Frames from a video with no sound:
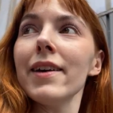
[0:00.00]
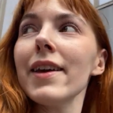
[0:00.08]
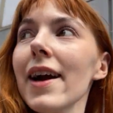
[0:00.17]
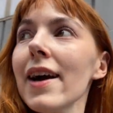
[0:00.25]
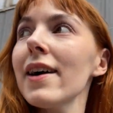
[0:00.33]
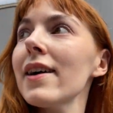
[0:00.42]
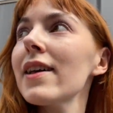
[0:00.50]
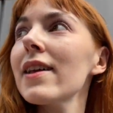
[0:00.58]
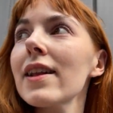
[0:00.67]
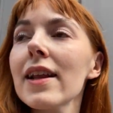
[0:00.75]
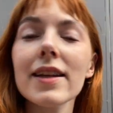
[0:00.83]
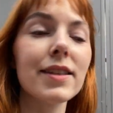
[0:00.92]
Yeah,
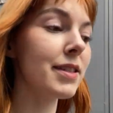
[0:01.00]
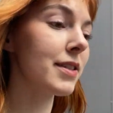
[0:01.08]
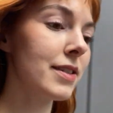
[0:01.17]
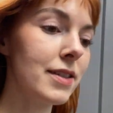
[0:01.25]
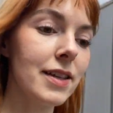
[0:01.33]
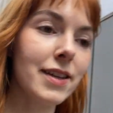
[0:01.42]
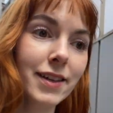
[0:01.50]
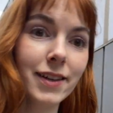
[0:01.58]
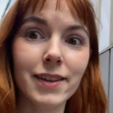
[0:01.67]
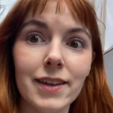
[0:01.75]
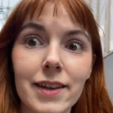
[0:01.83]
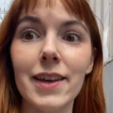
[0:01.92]
let's
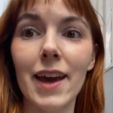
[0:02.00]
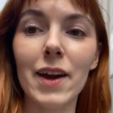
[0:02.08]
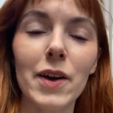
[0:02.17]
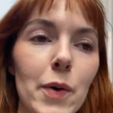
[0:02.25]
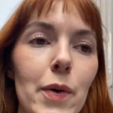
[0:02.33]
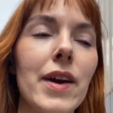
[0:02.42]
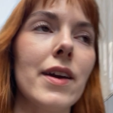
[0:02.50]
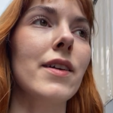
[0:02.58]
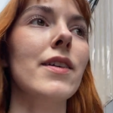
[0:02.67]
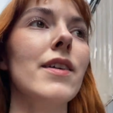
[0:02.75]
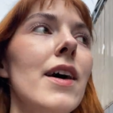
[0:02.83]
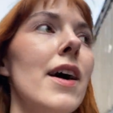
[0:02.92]
get going.
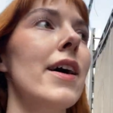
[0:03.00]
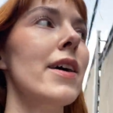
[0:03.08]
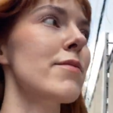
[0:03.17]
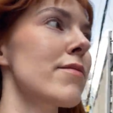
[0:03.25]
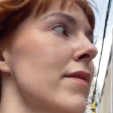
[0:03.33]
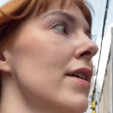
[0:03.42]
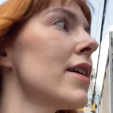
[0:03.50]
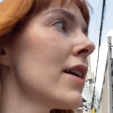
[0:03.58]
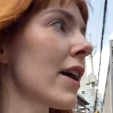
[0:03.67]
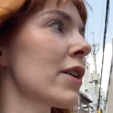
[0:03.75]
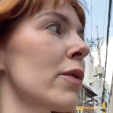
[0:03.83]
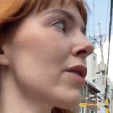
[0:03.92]
I'm,
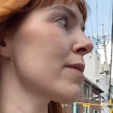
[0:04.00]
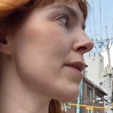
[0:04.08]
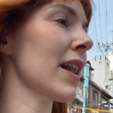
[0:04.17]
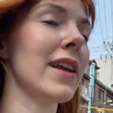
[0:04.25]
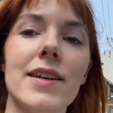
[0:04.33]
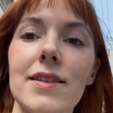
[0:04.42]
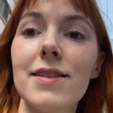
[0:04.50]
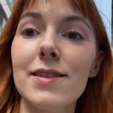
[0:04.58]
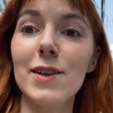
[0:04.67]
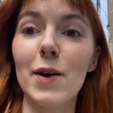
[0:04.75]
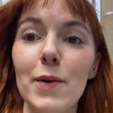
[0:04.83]
I don't wanna be late, so